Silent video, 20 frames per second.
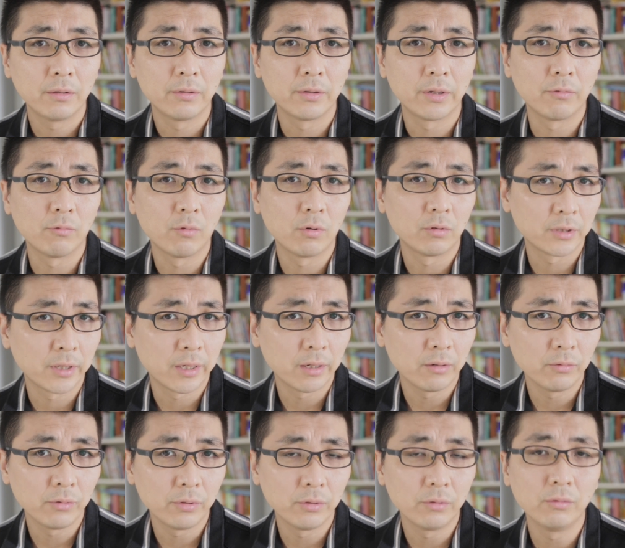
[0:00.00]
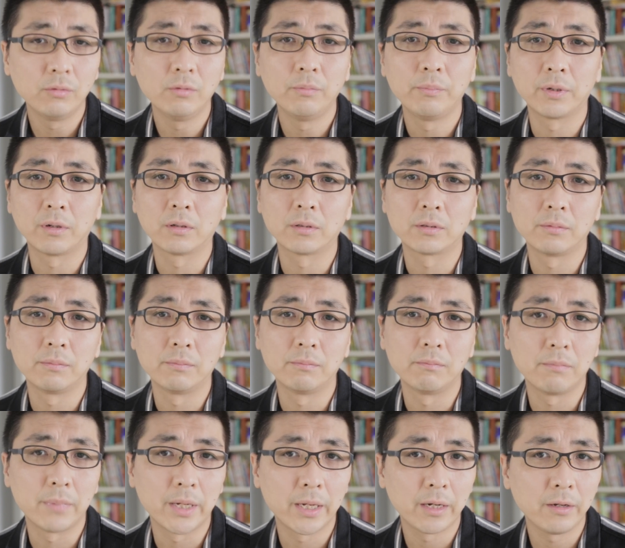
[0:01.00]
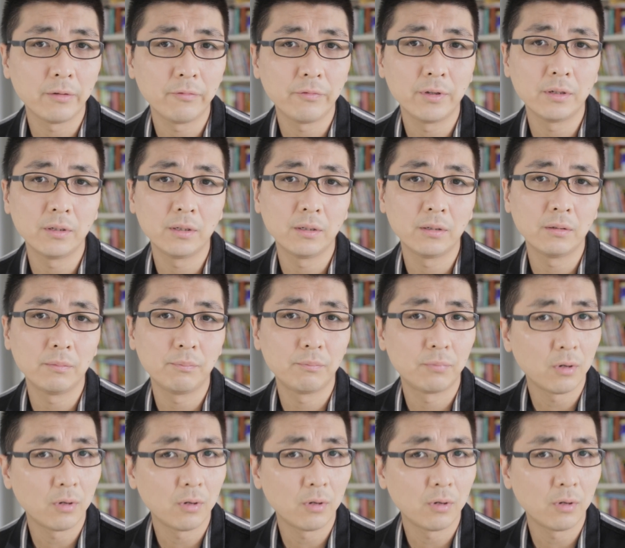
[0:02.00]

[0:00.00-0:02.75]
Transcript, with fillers: They won't tell you because many of the